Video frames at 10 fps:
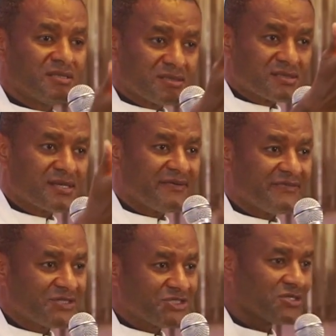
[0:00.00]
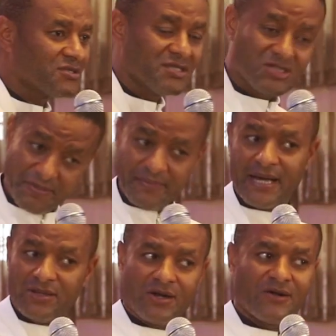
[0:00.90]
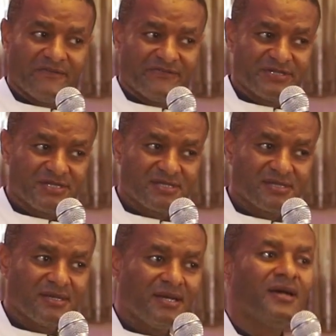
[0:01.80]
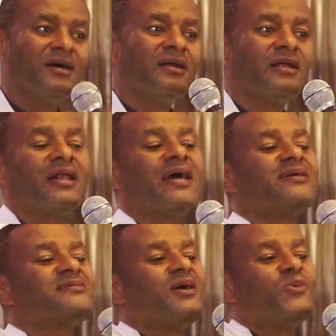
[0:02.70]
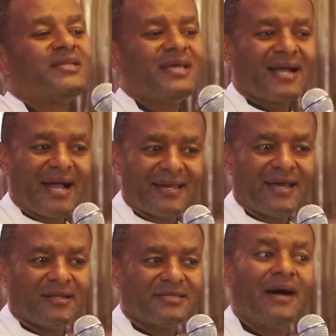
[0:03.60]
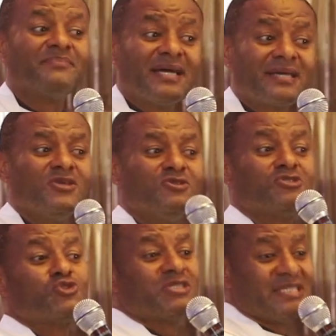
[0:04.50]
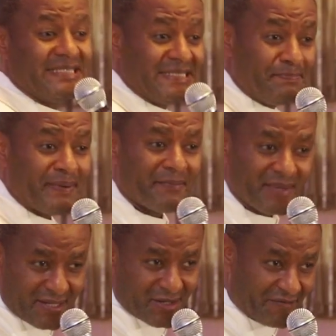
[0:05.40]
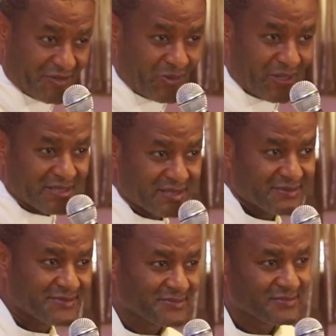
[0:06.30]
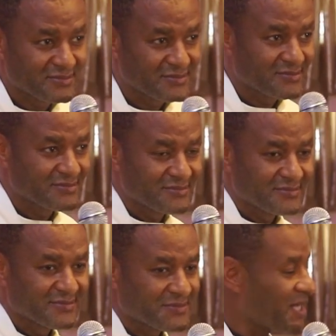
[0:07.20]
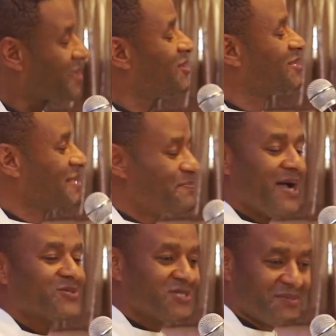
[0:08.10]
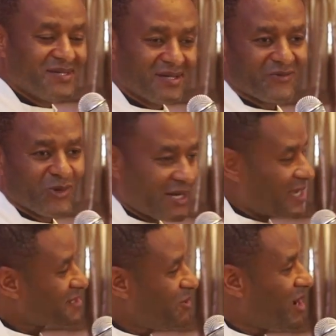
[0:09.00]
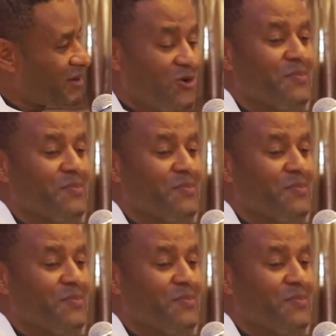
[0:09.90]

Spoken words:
Salvation. You see, people are not convinced. Now they say we dey carnal. Now I'm taking you into the deeper meaning of the word. Taking it deeper into the meaning of the world. And I say, we are not.